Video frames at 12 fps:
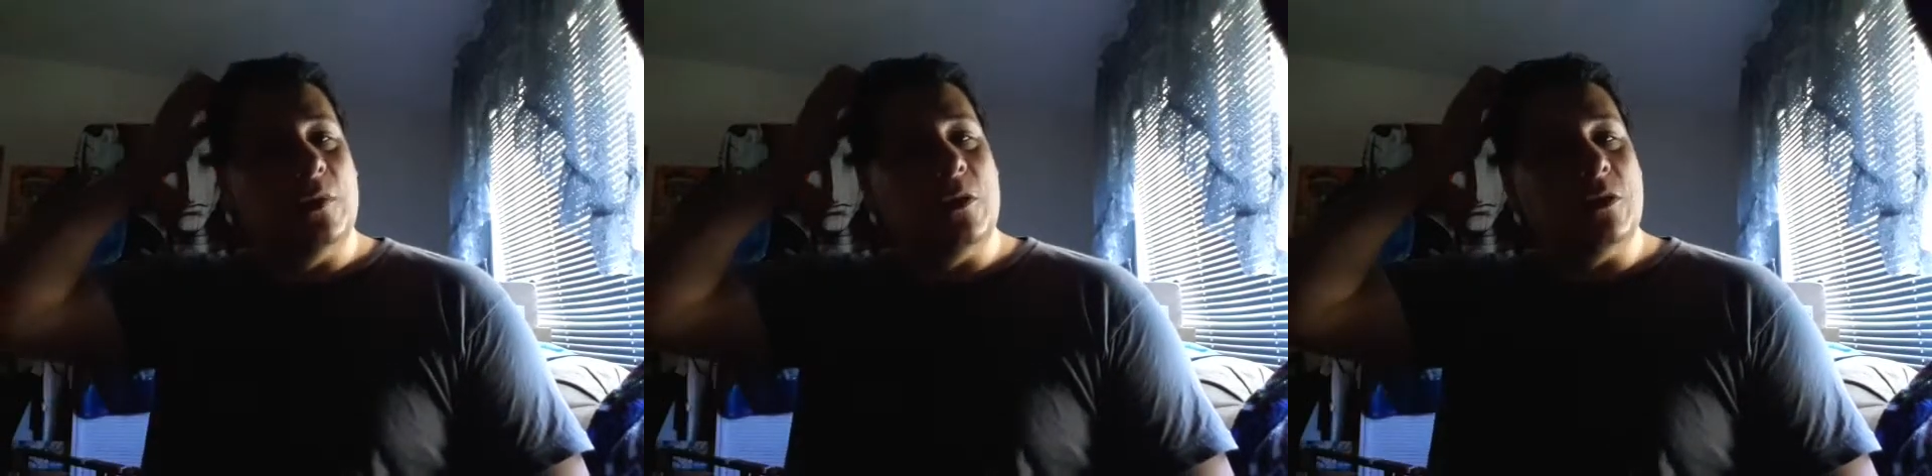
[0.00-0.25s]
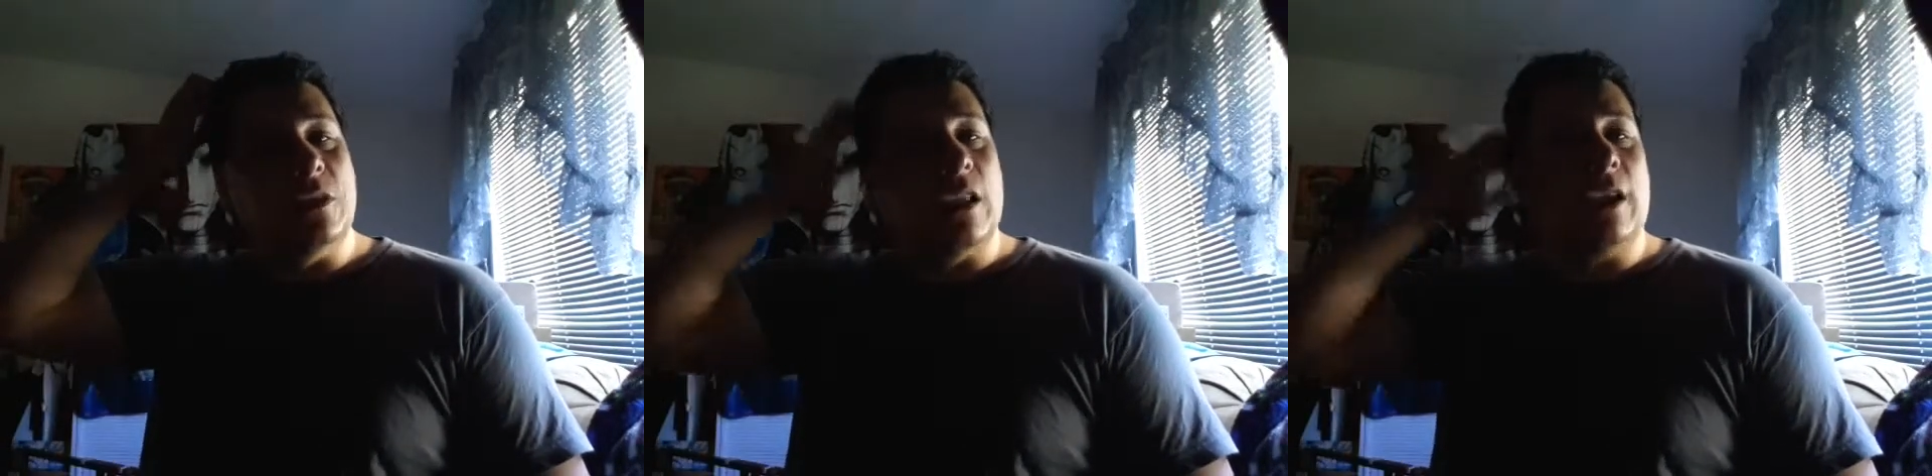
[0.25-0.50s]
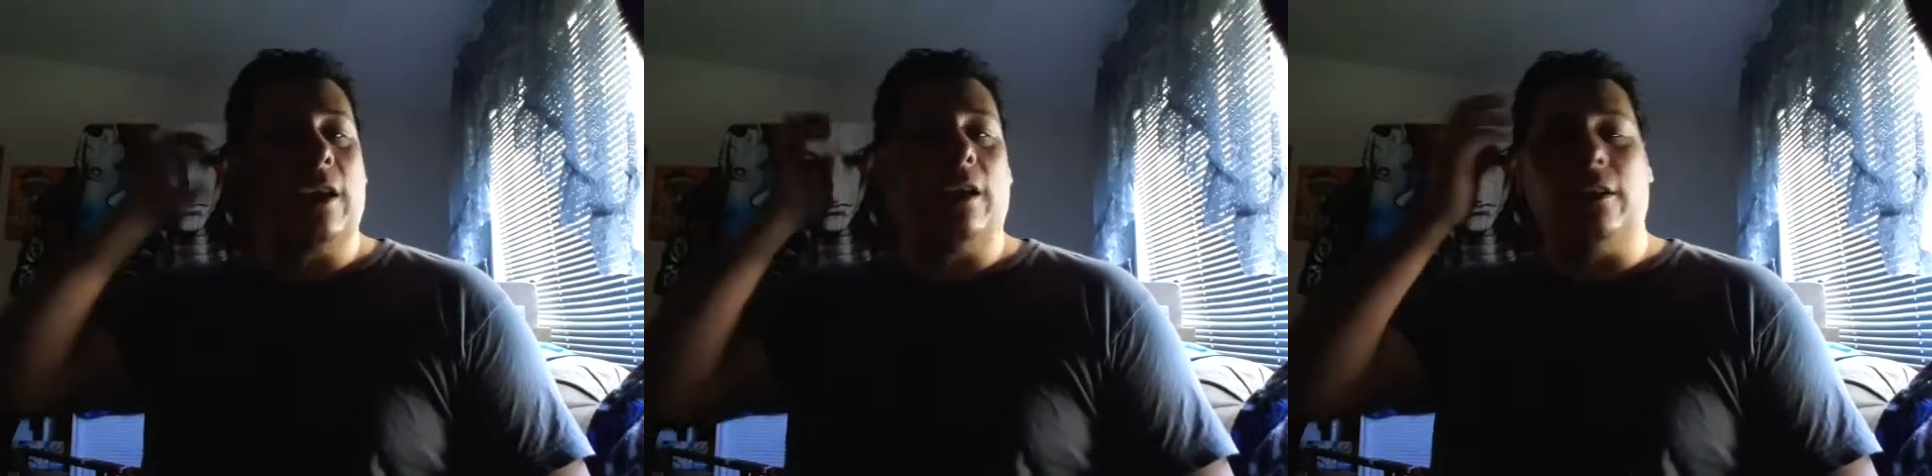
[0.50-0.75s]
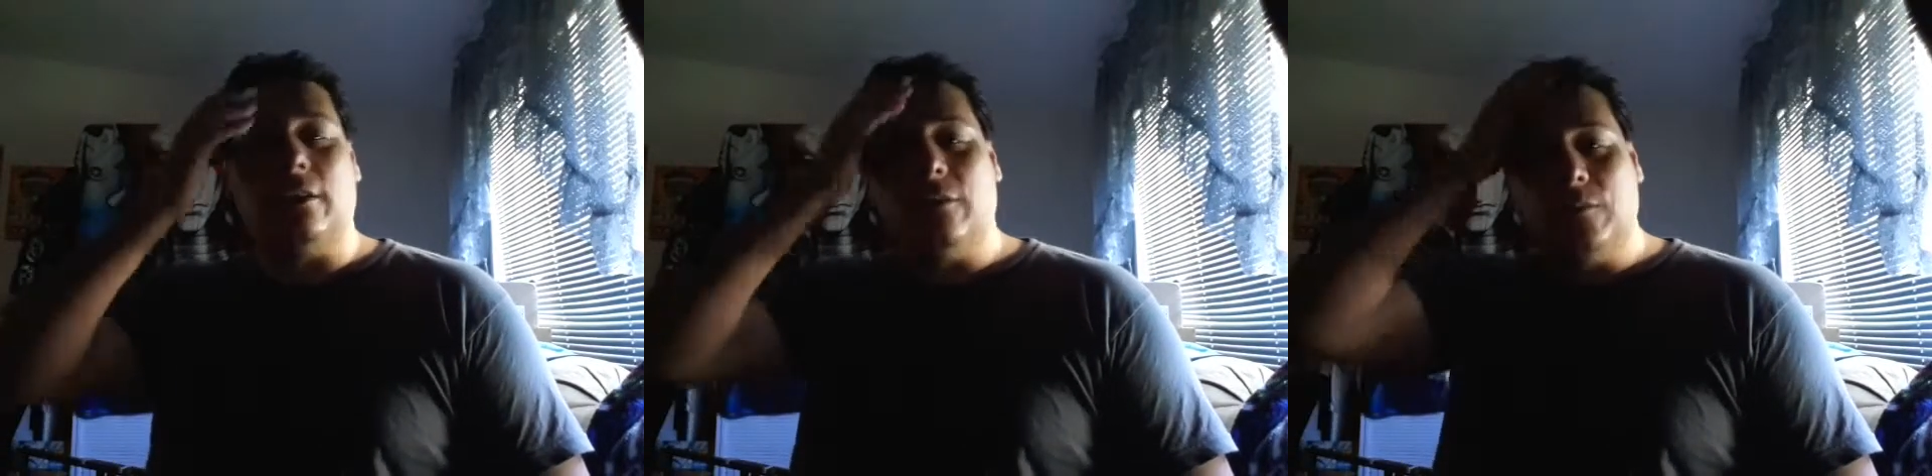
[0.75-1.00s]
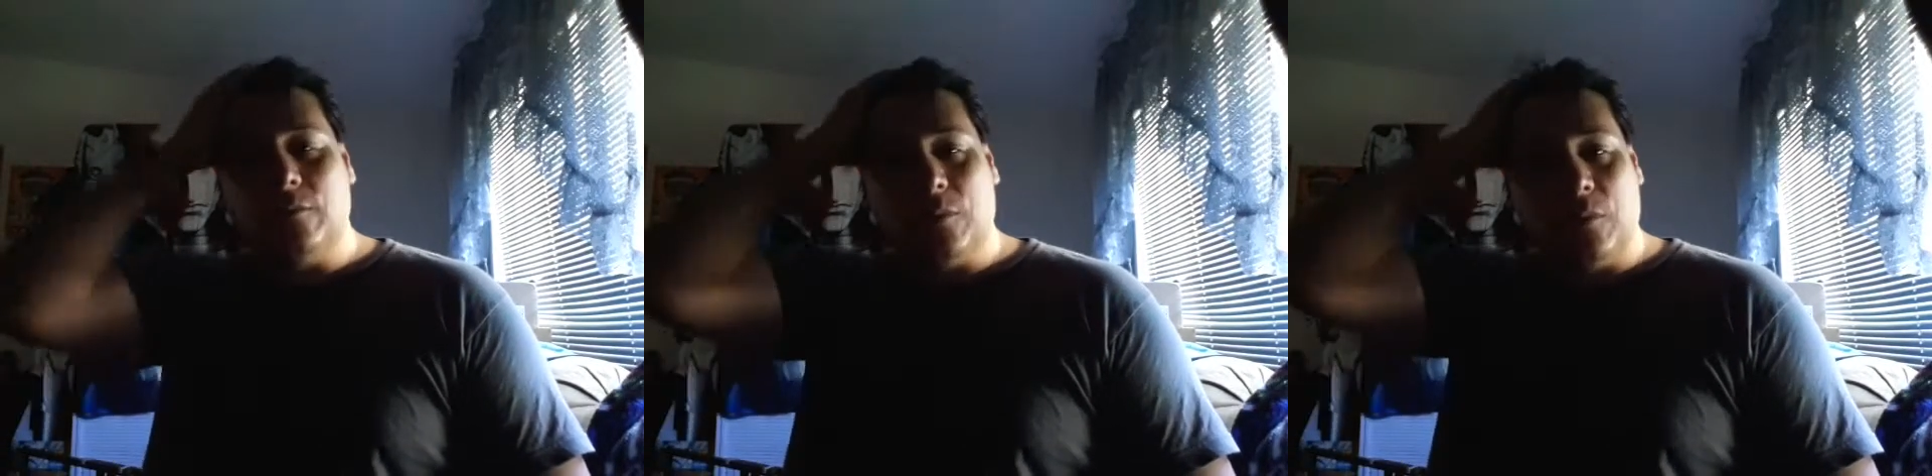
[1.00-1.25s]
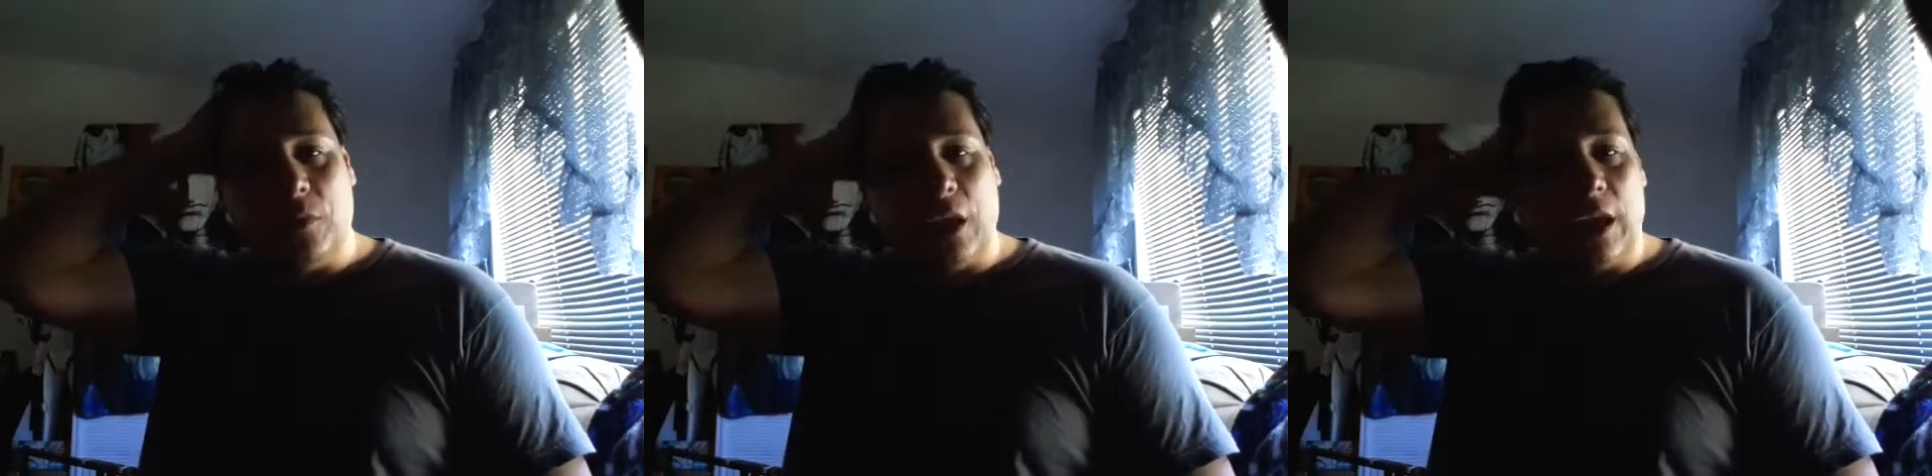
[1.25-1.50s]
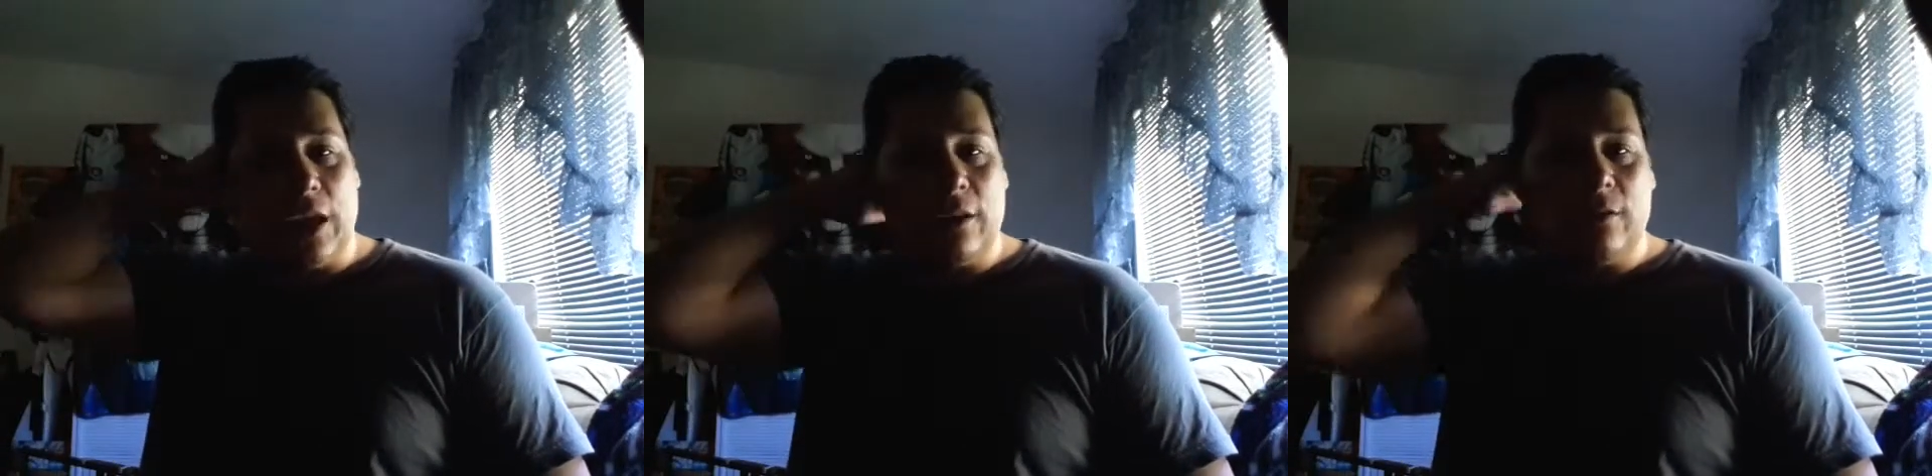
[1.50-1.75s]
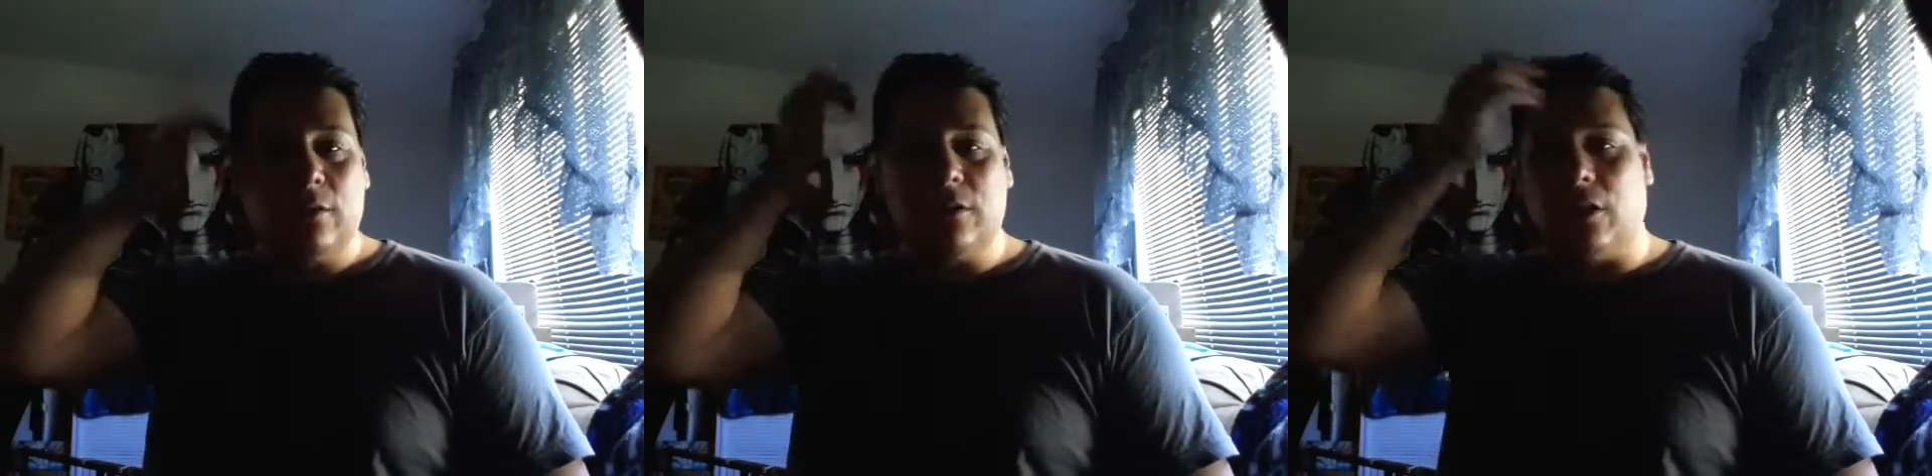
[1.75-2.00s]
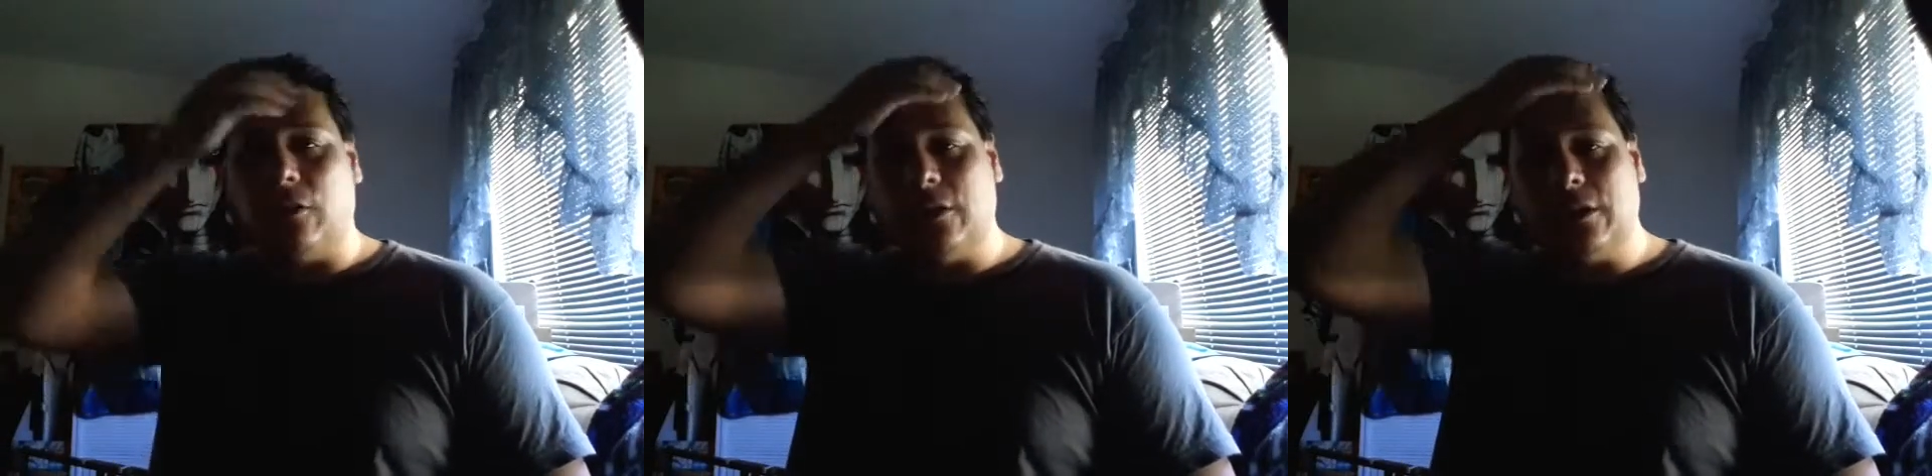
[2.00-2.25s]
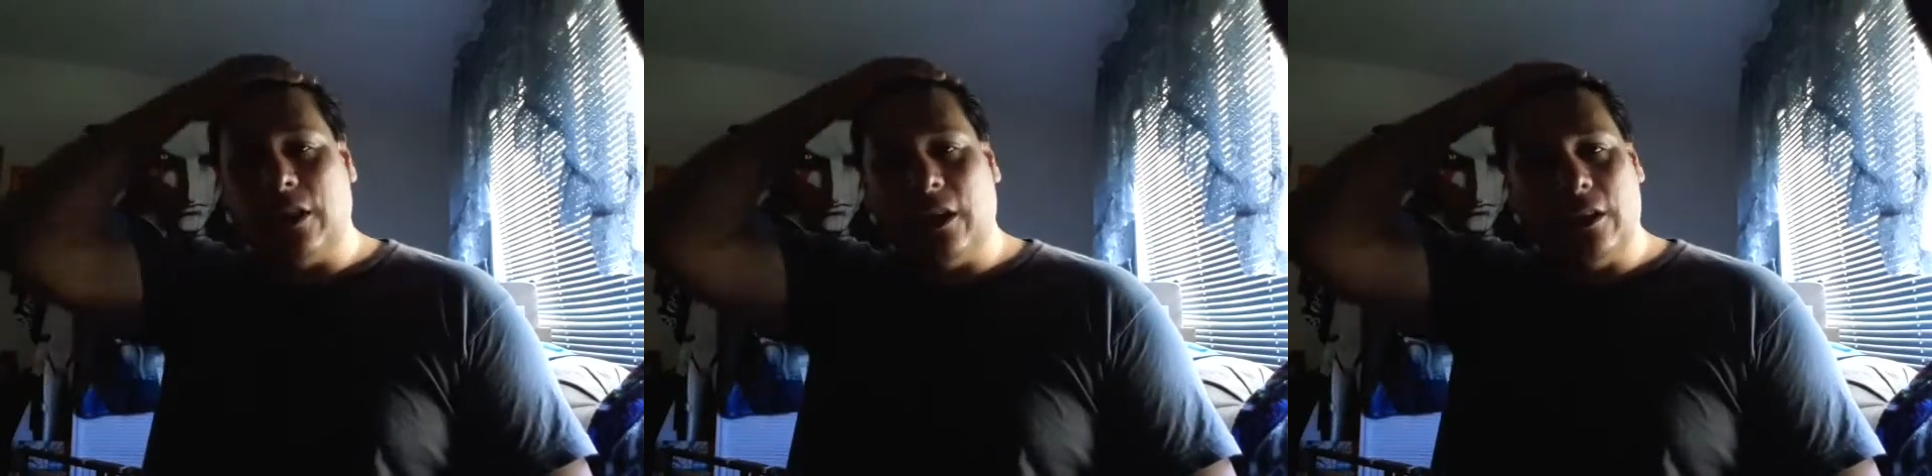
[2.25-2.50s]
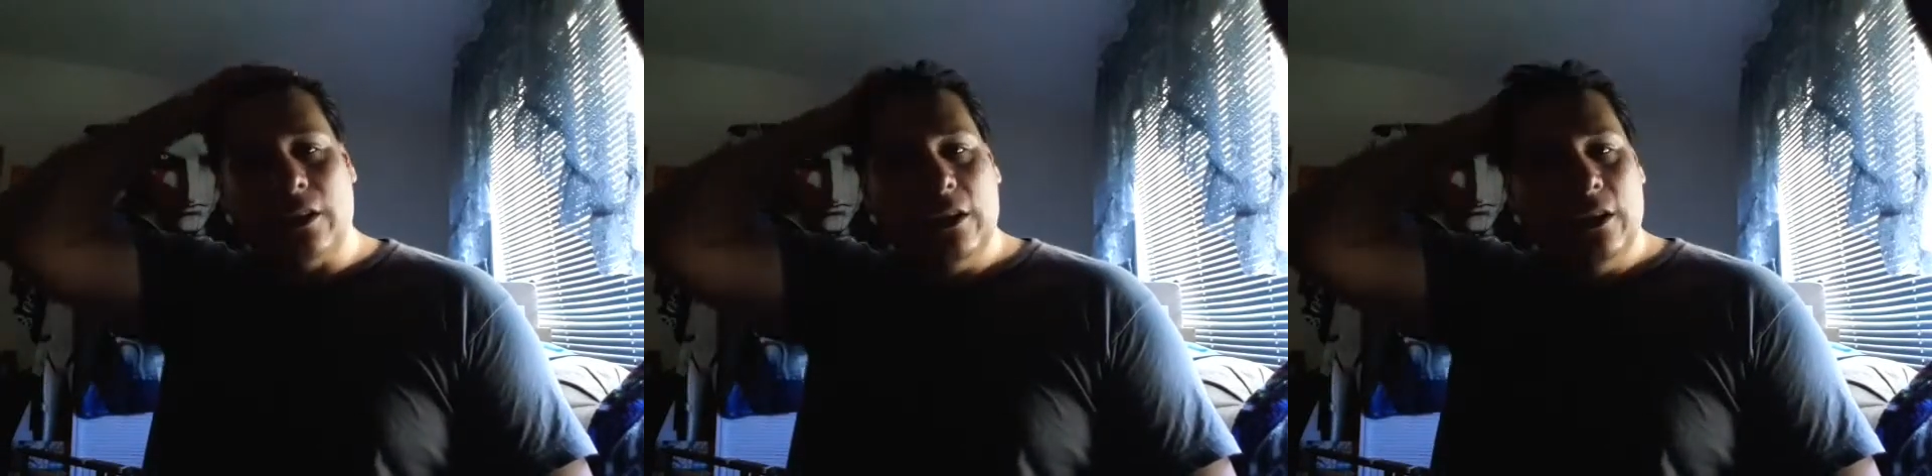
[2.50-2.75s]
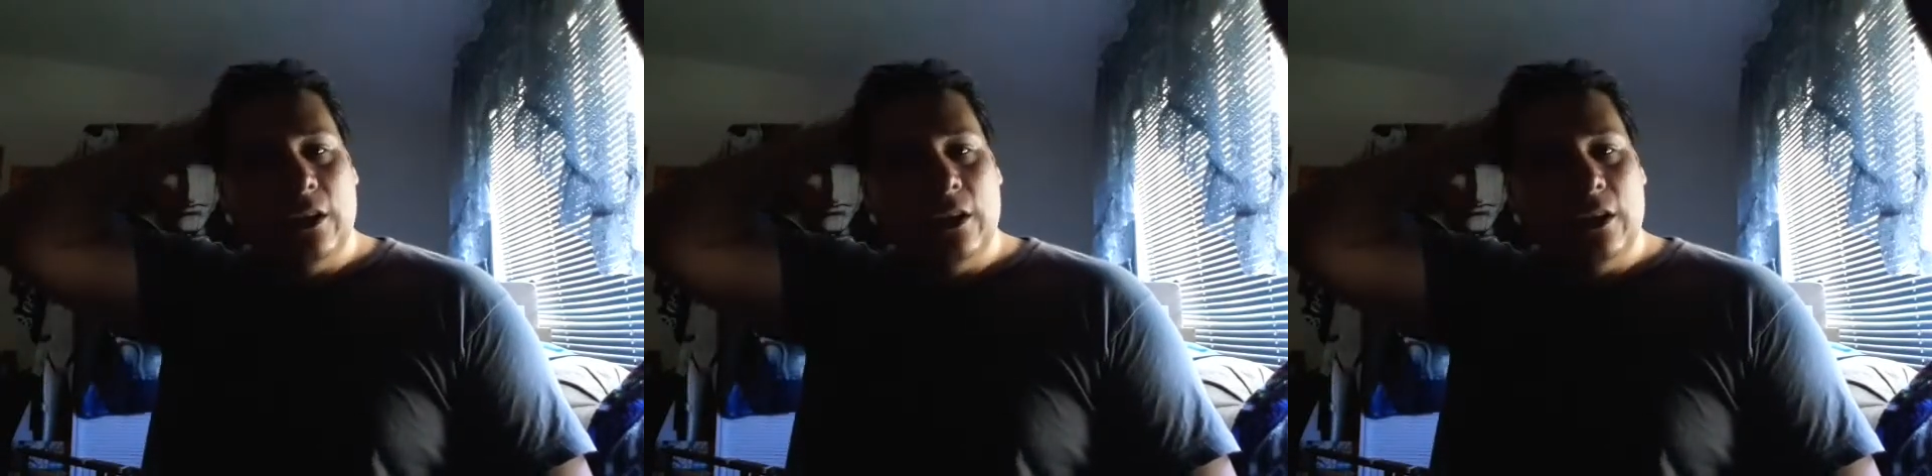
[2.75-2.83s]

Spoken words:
using that kind of thing. So it's not